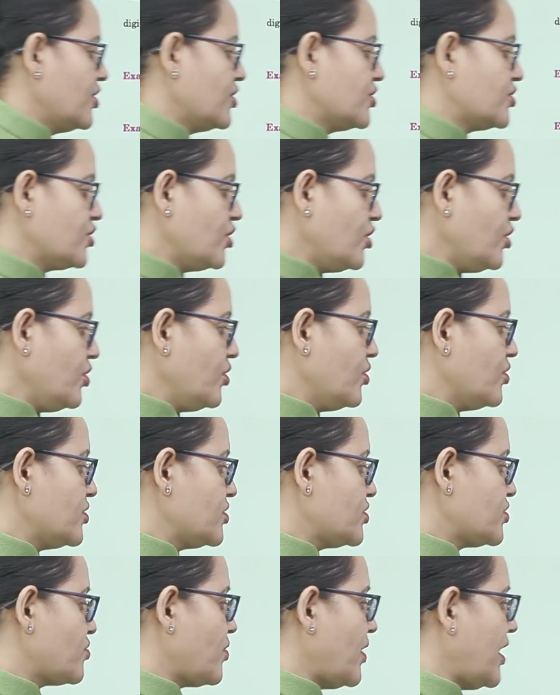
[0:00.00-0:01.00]
So
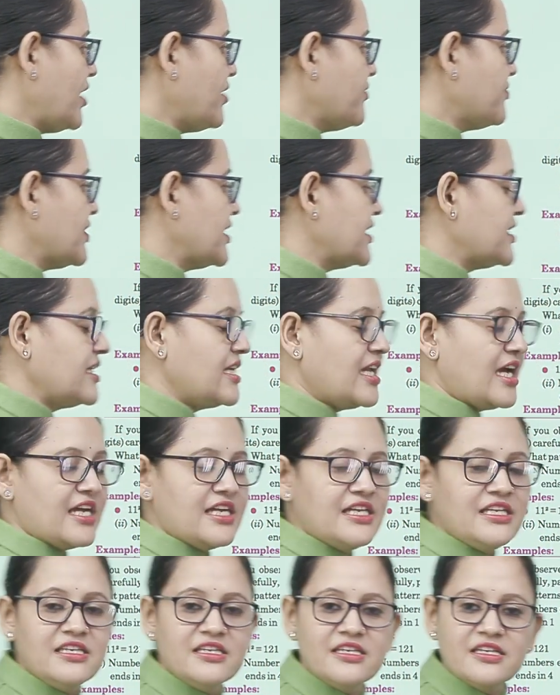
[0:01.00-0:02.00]
square of
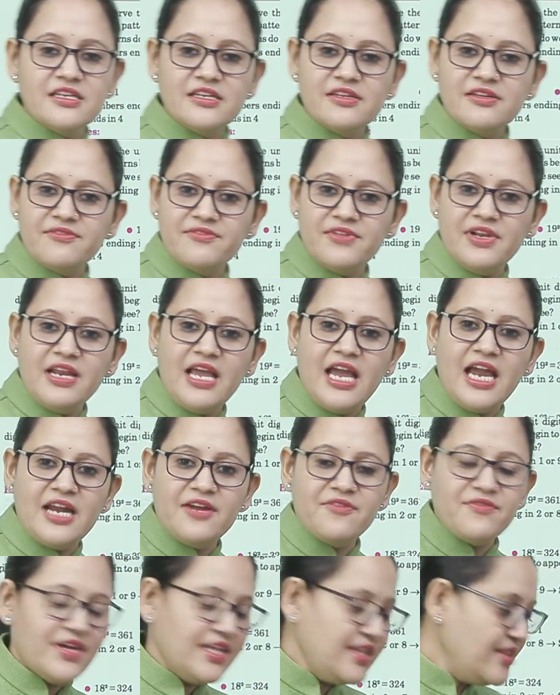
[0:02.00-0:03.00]
39 will
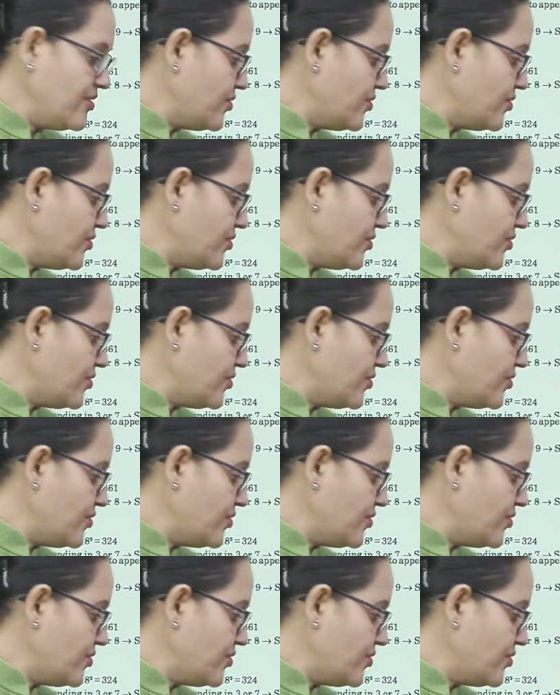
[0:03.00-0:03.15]
end with